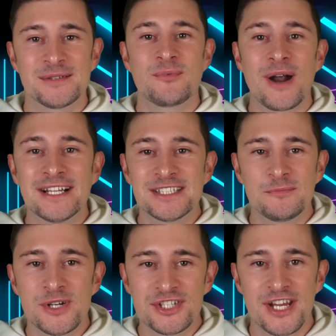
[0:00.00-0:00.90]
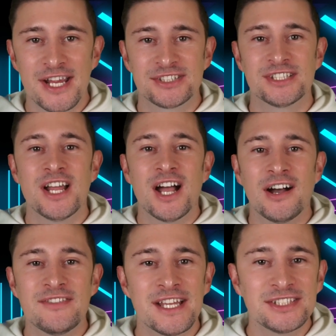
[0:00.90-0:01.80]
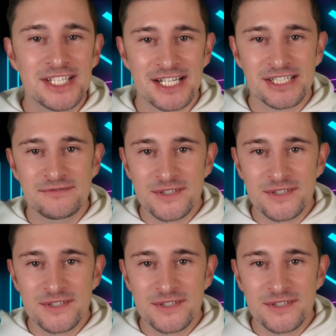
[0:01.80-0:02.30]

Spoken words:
price appreciation of the Injective